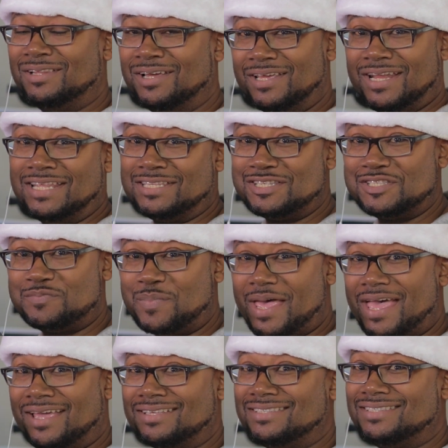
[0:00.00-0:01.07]
looking at the
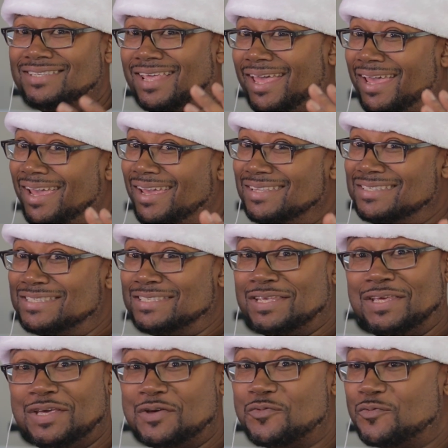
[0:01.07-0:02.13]
specs, and
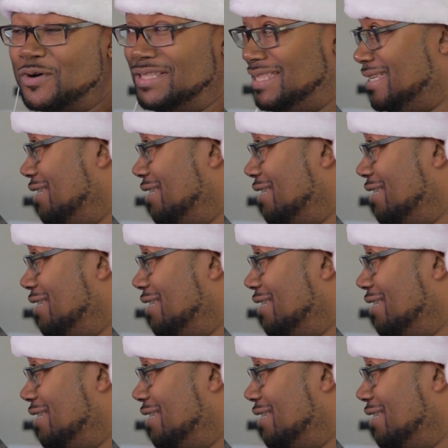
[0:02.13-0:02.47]
seeing what